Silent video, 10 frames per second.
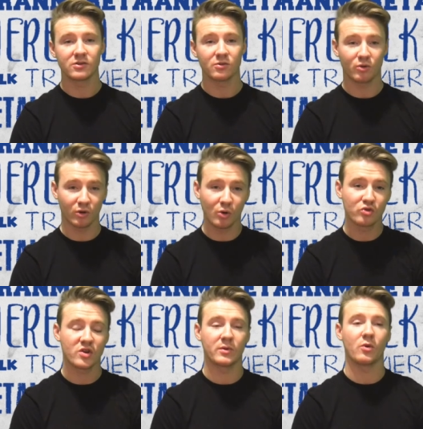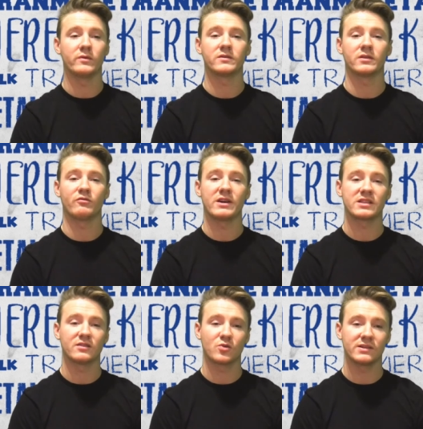So good luck Tranmere Rovers for the rest
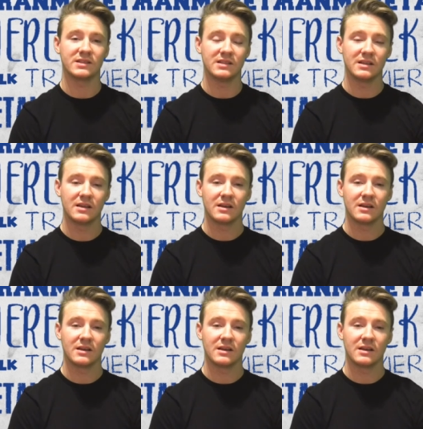of the 20